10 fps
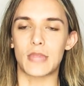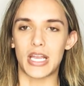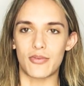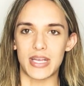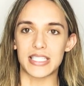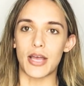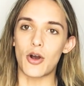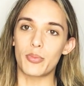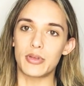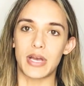Anyways, I
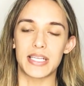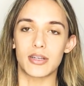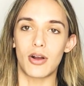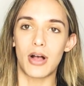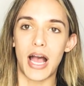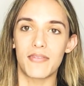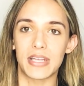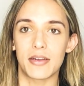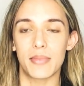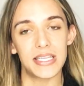hope you guys are all
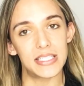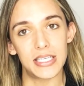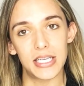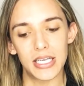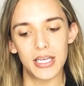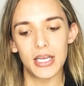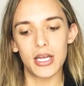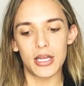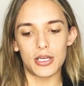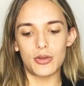having an amazing
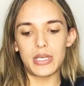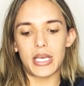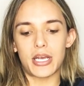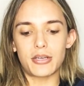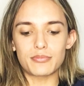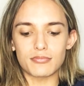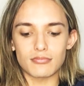new year.